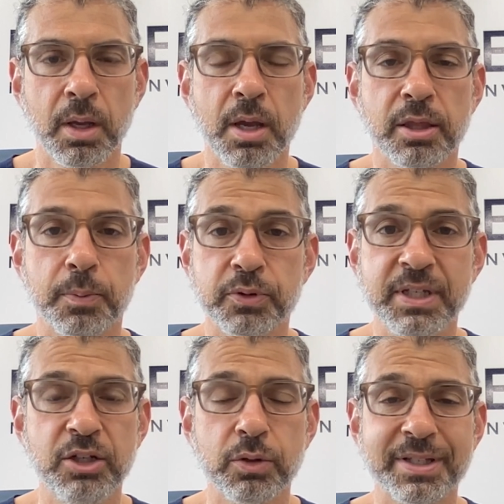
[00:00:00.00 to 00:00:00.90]
The
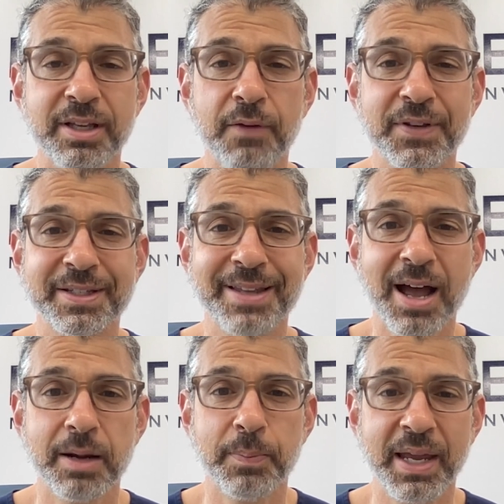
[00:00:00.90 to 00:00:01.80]
procedure itself is
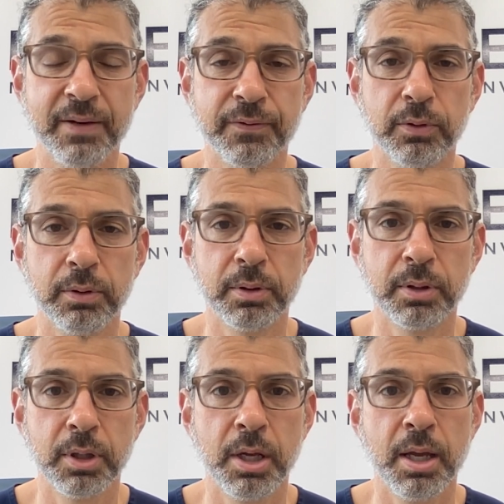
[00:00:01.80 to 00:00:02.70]
not painful,
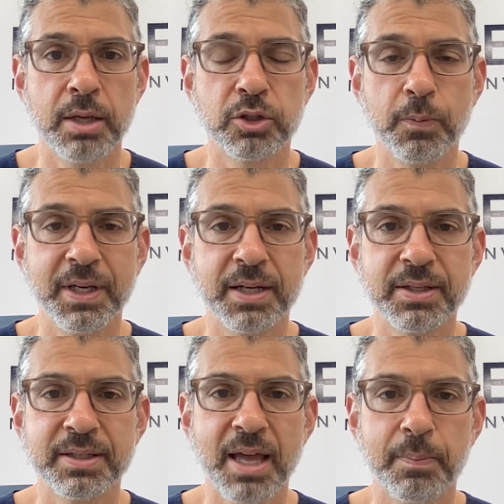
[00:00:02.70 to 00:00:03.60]
so because
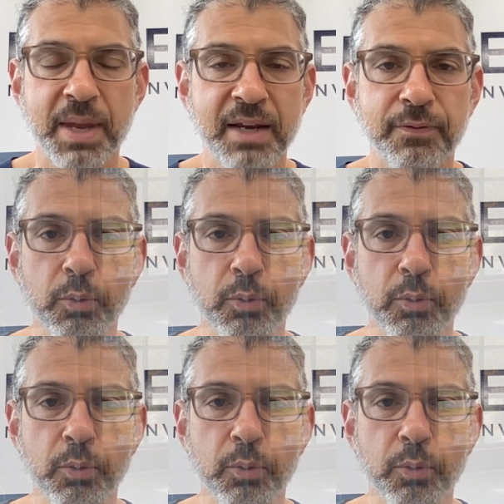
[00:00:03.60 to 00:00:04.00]
it's not painful,